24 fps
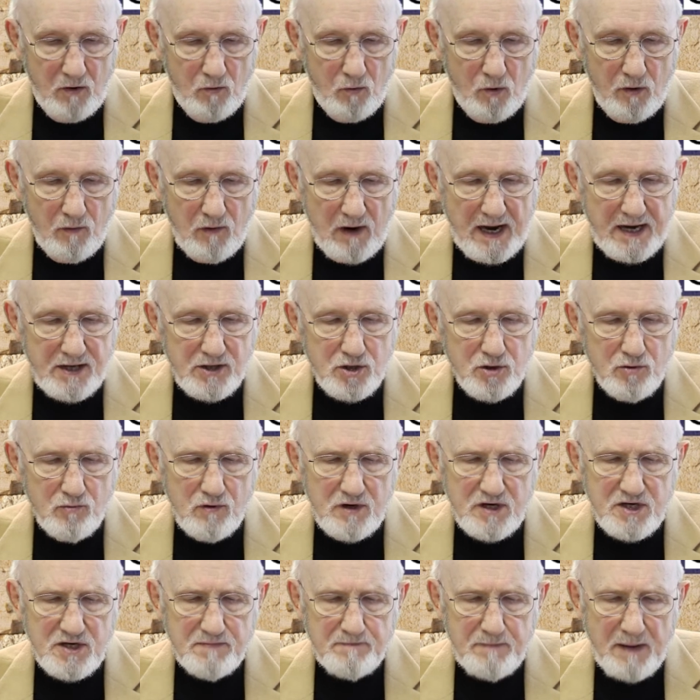We write to
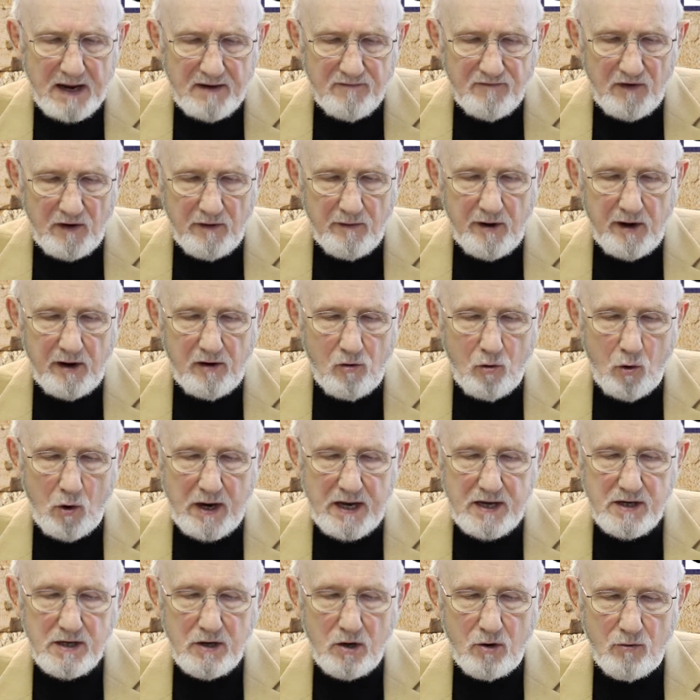respectfully
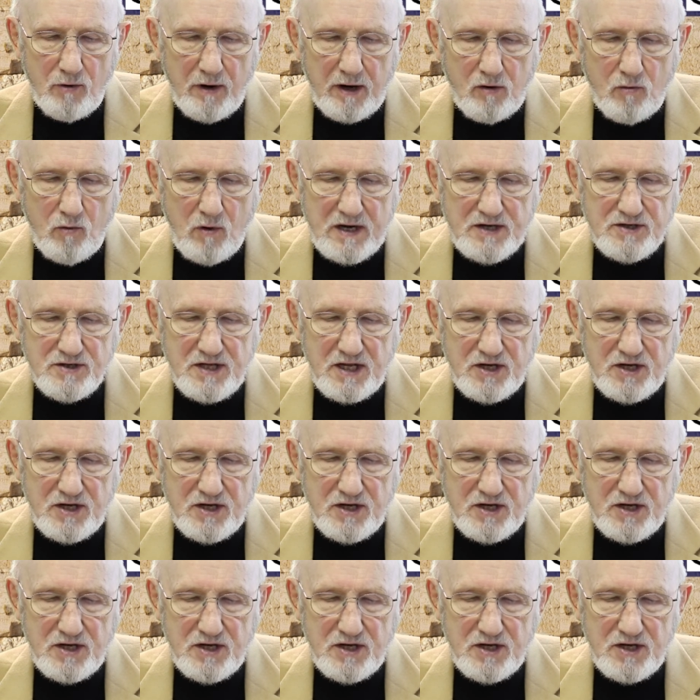request